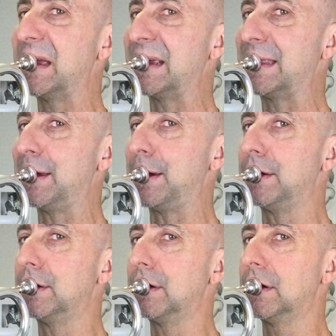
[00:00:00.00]
like
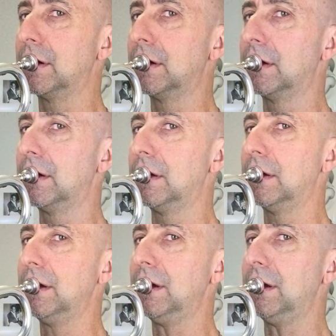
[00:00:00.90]
that
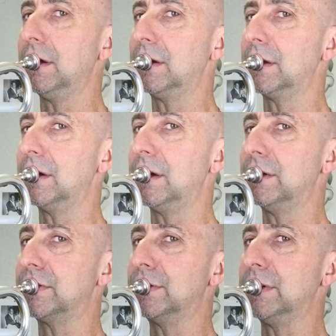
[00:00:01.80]
and
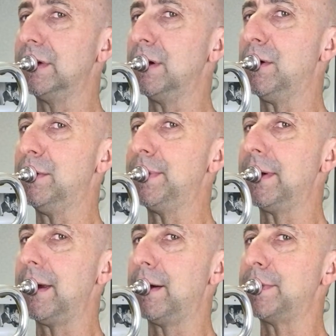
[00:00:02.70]
have a really
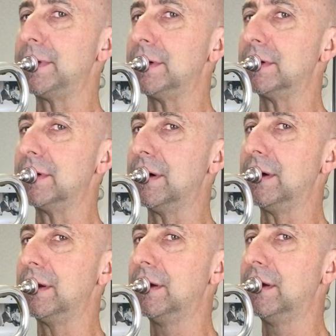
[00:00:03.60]
open aperture,
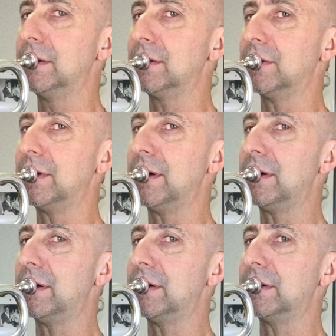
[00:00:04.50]
right? So in
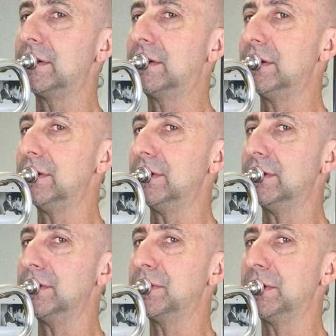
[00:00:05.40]
order
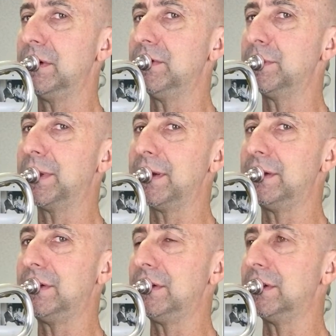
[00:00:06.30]
to even play a
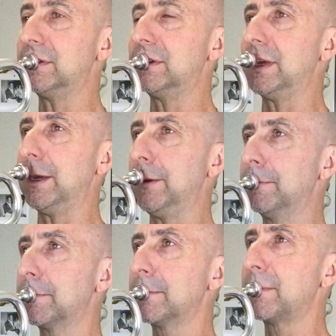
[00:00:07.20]
tuning C,
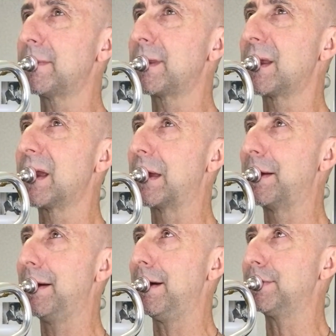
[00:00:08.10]

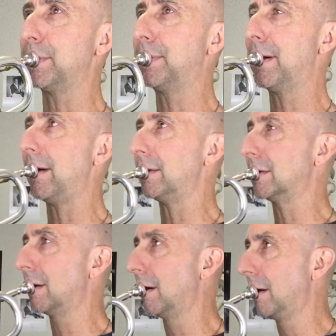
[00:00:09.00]
I have to press,
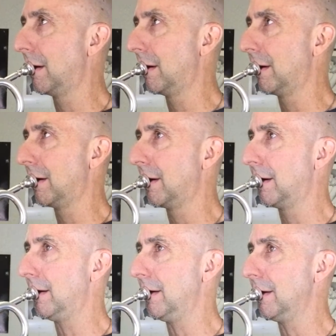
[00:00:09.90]

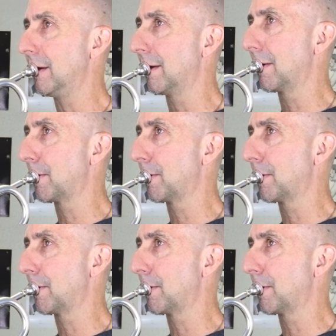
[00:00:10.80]
right?